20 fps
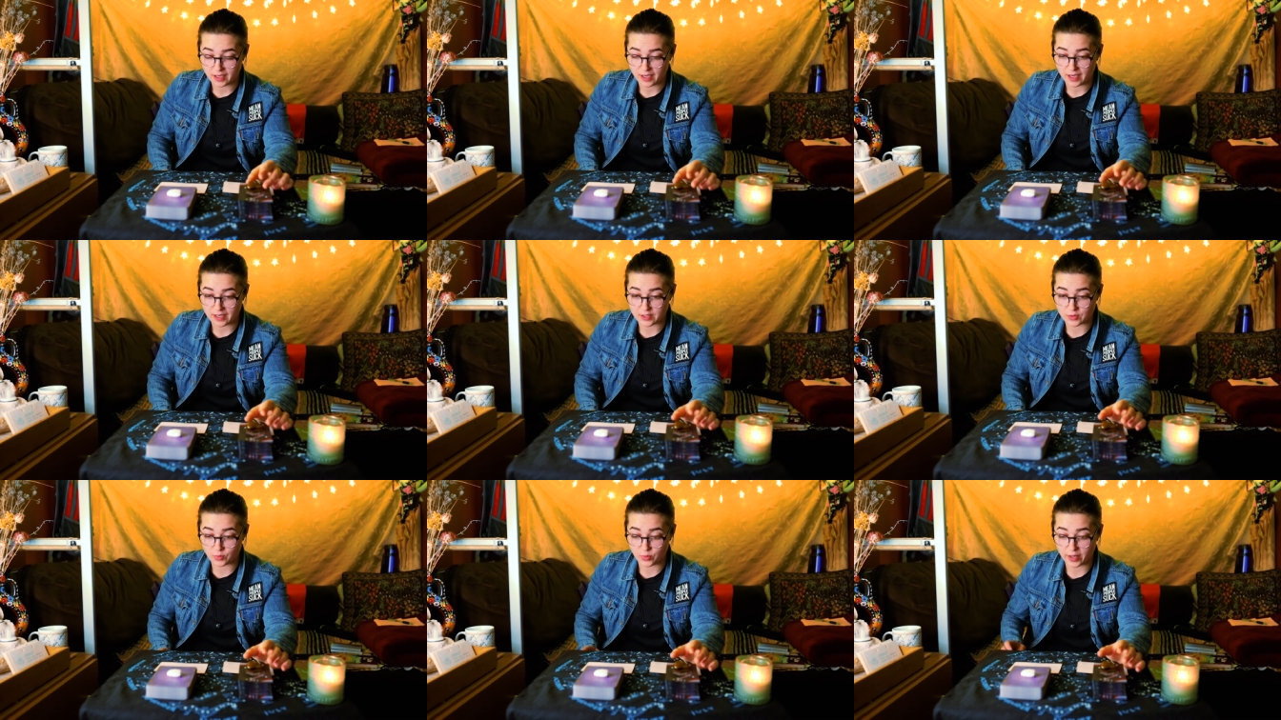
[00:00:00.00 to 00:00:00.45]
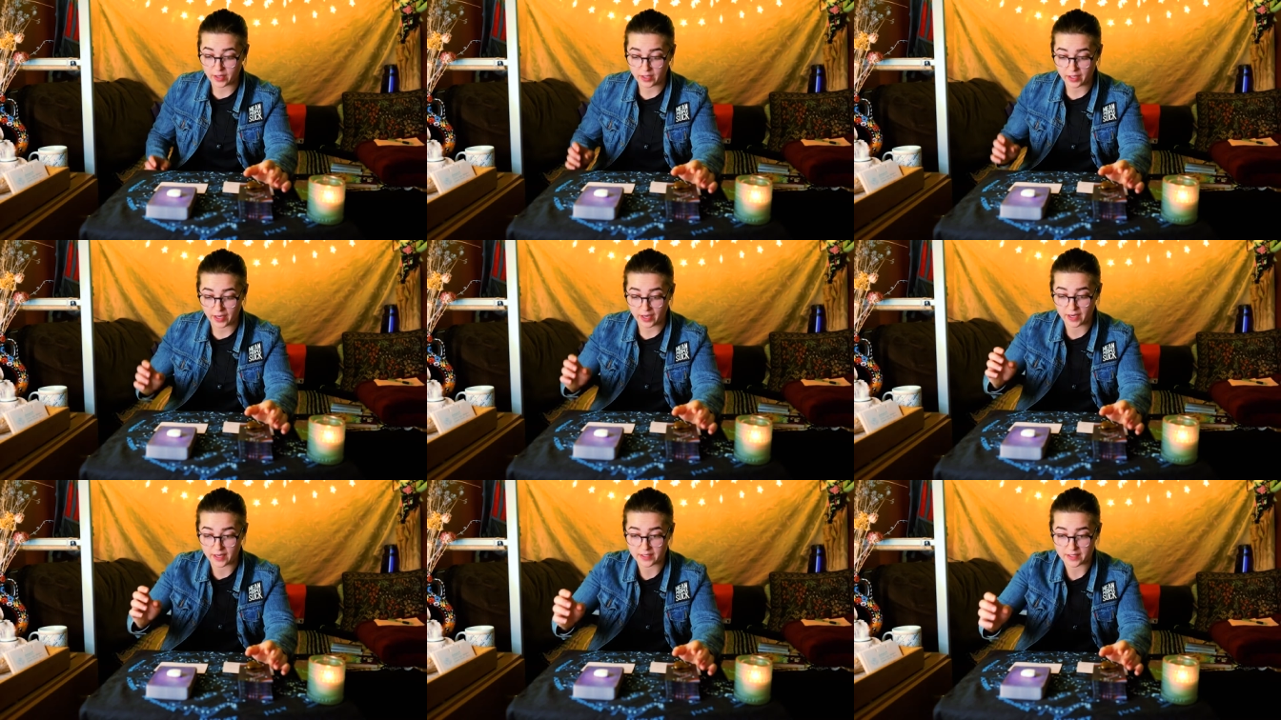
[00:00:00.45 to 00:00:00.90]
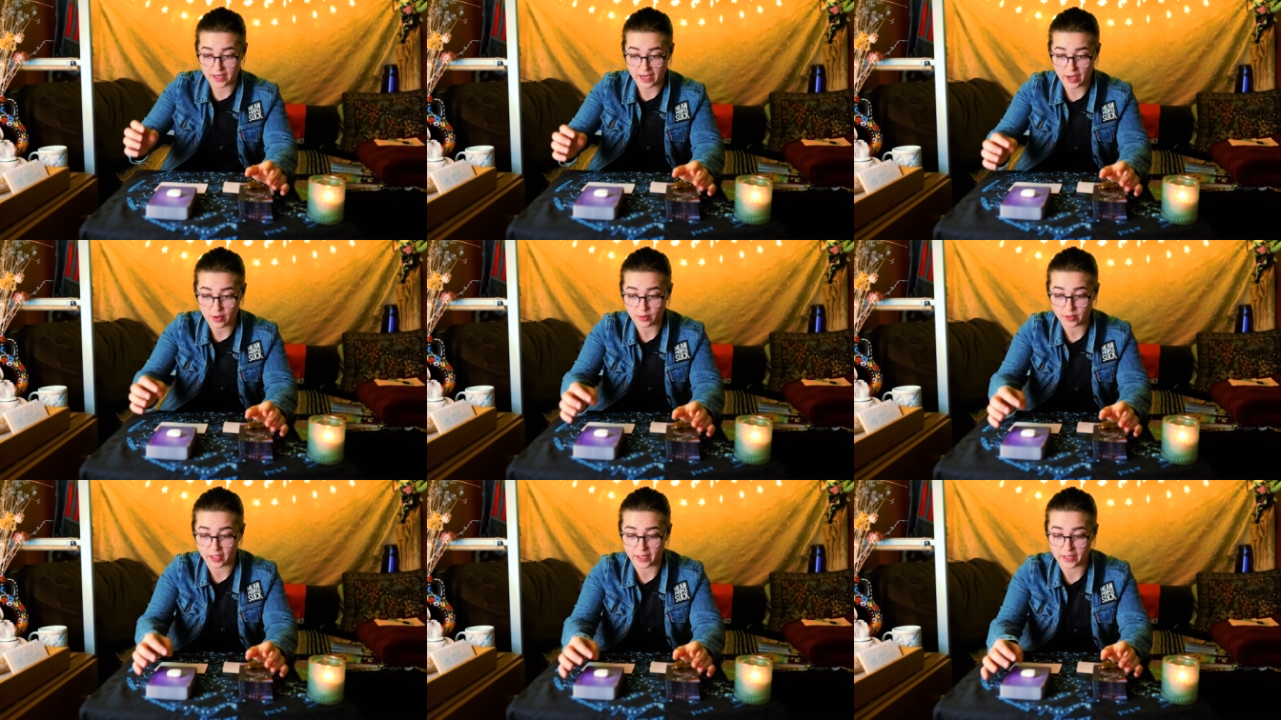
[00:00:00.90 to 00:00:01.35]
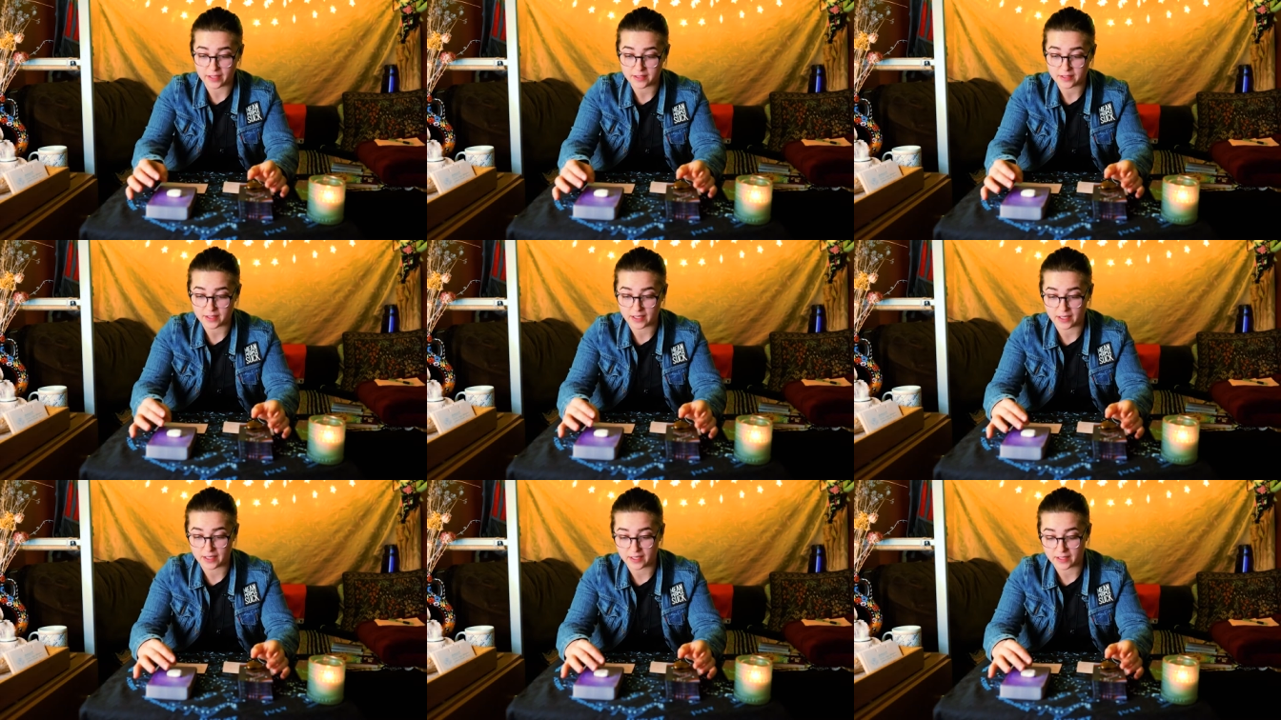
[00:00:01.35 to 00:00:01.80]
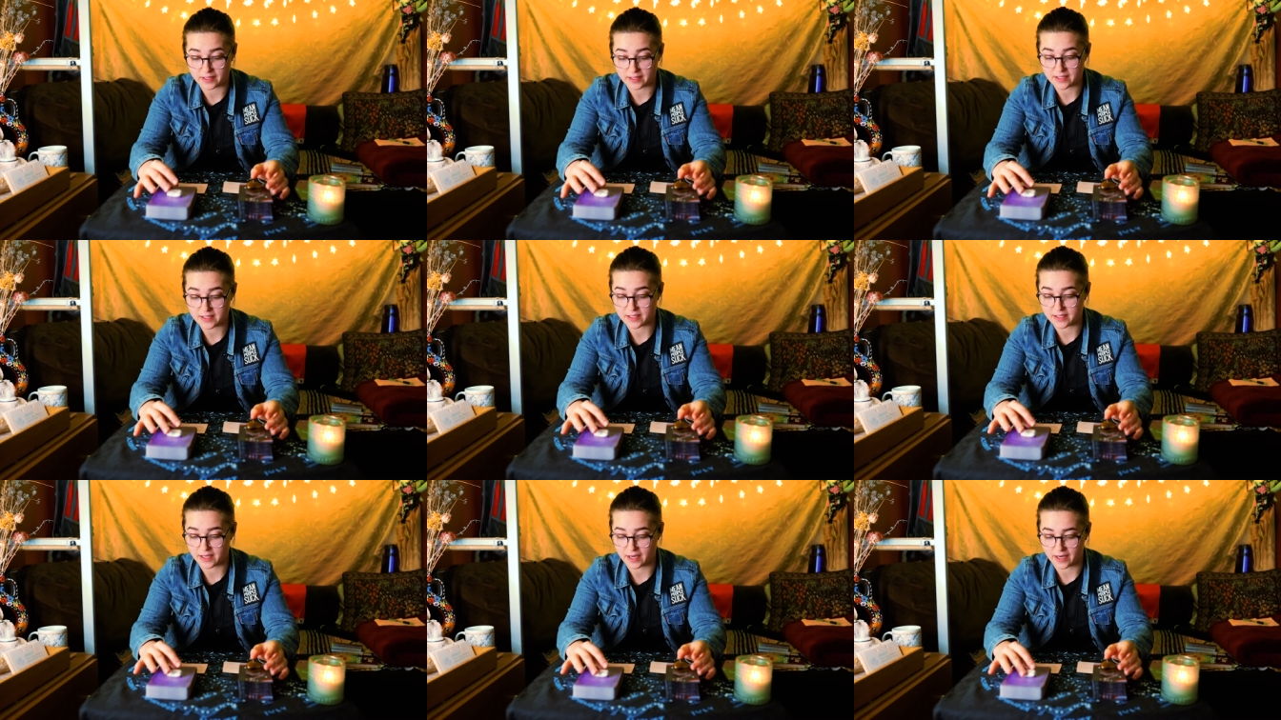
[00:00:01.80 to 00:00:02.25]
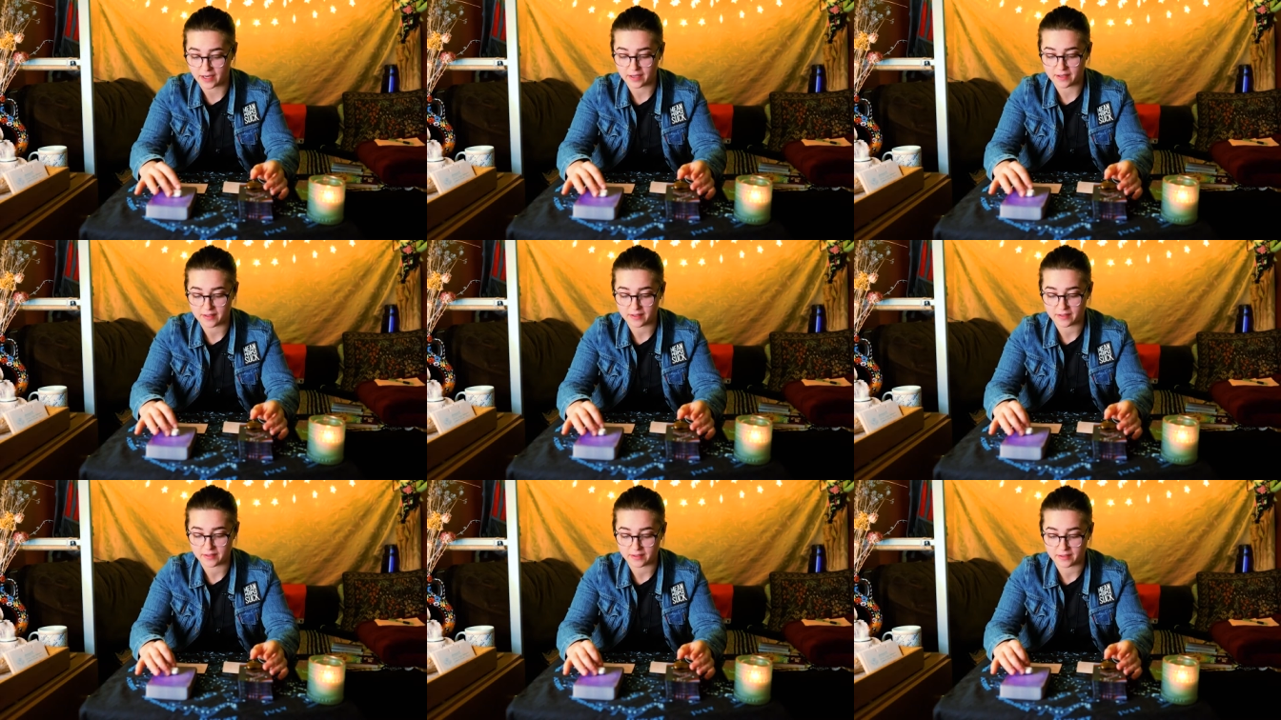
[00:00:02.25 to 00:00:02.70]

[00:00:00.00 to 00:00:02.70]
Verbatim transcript: As well as howlite on this side,